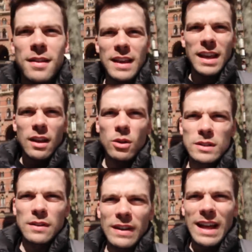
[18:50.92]
The
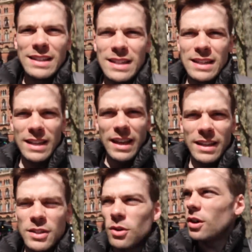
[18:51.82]
Eagles have landed in
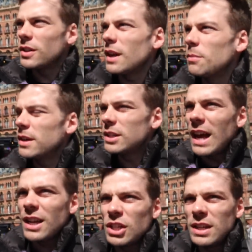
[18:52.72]
King's Cross, and we're
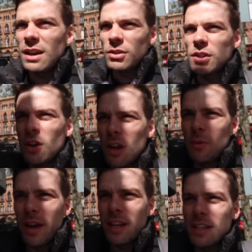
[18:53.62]
actually now just on our way